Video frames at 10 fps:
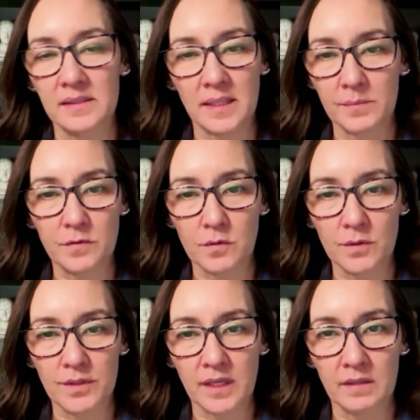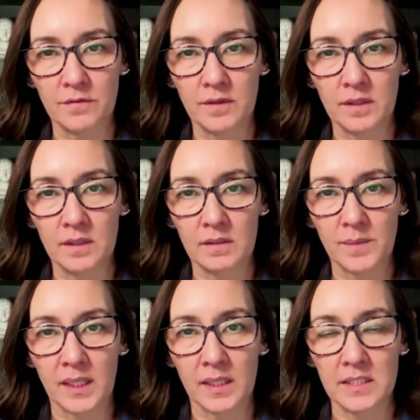steps forward then for the
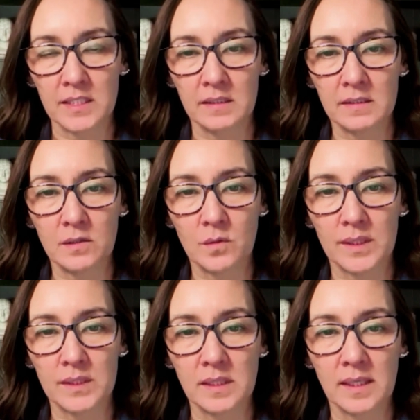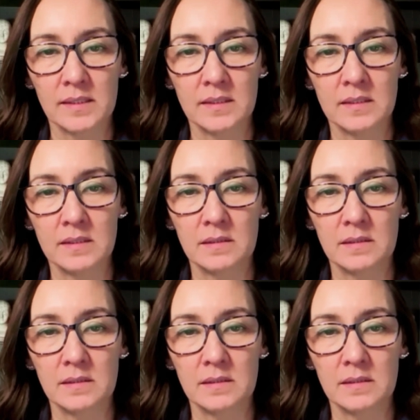PHNs in Queensland